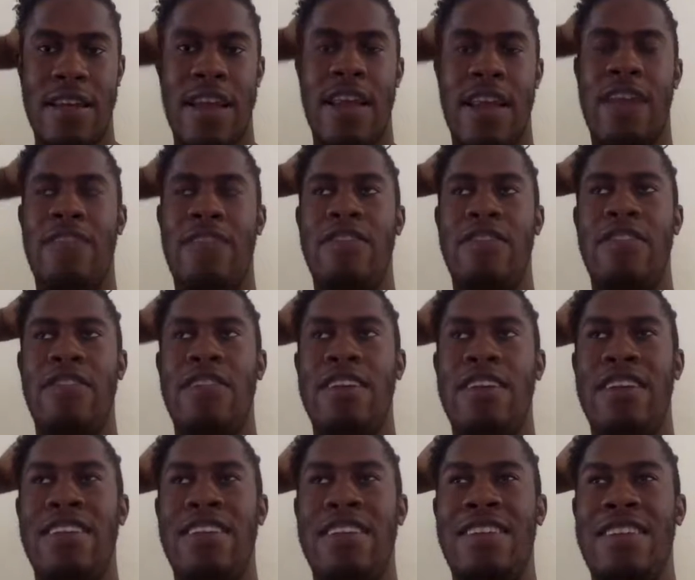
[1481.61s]
and
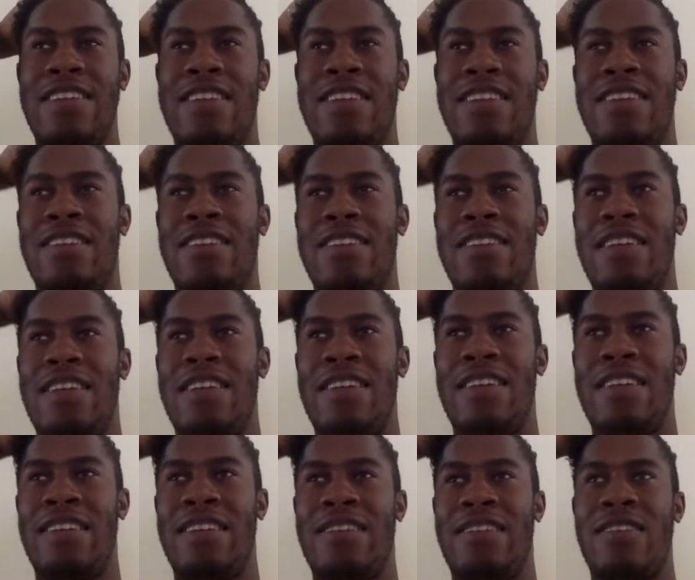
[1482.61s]
everything at the end
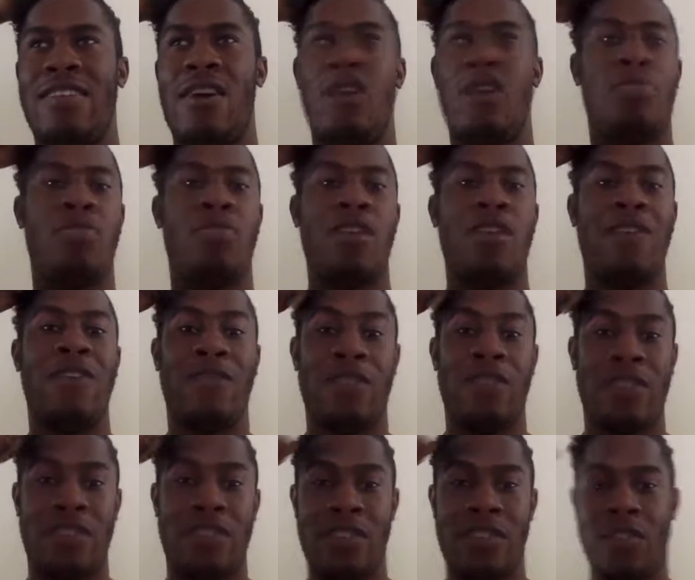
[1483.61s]
is operating
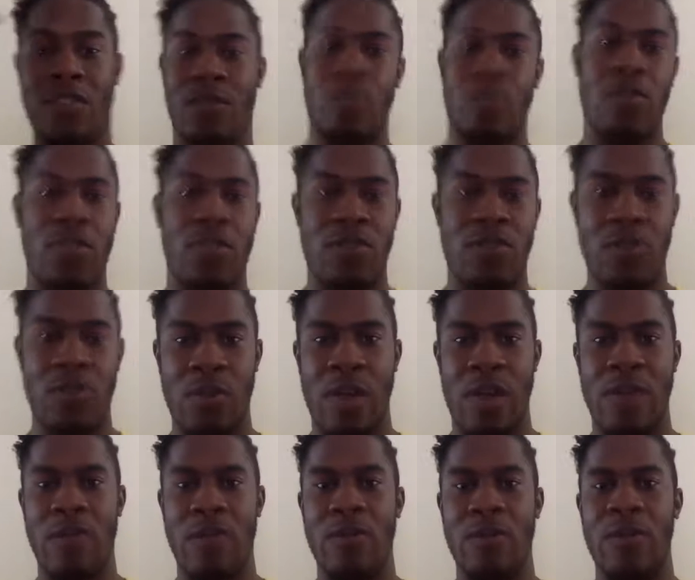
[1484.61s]
first on a spiritual
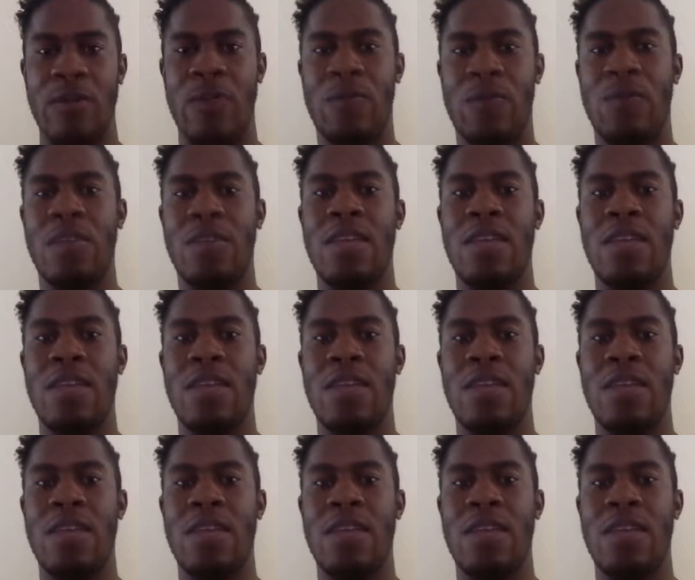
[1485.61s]
level.